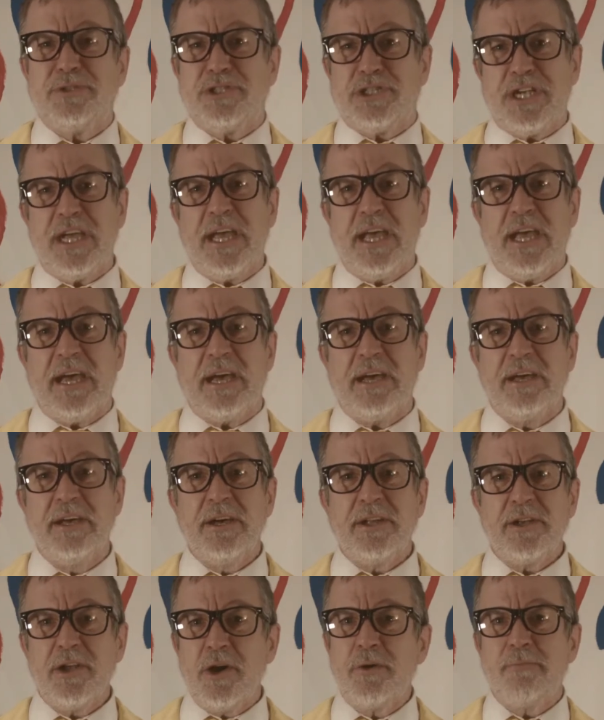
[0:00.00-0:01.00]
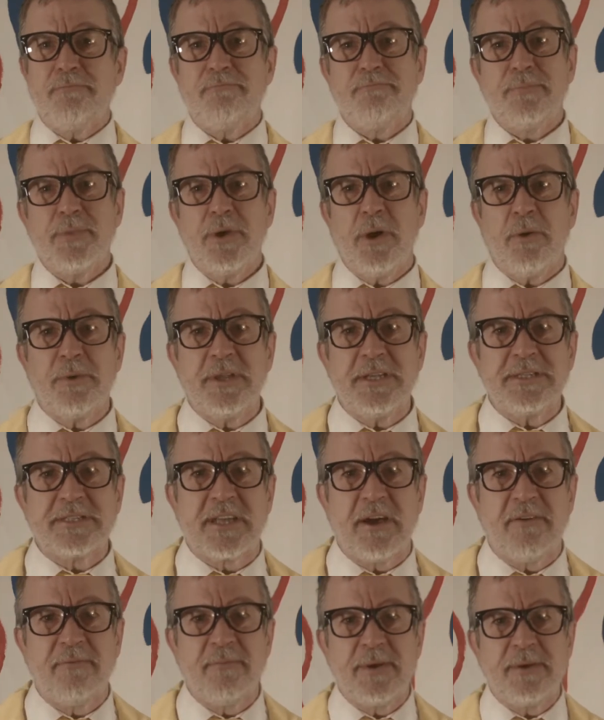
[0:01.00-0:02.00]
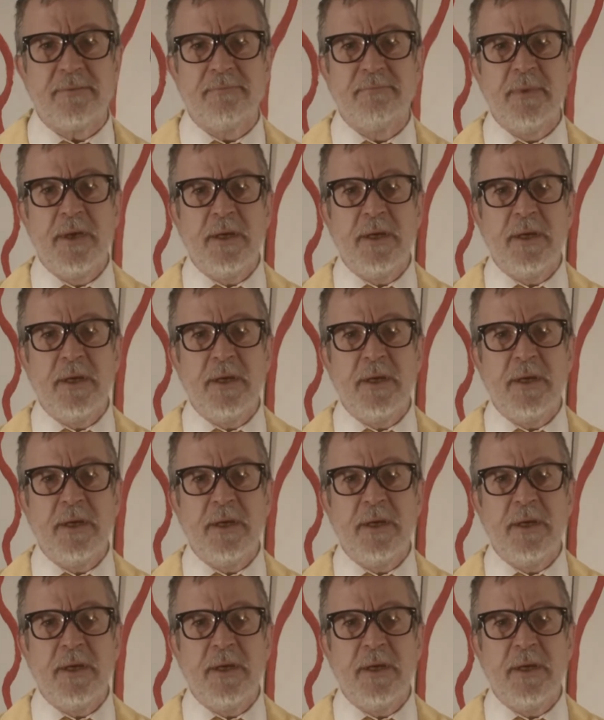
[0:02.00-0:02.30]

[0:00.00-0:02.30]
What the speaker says: cheer. No, not with this government.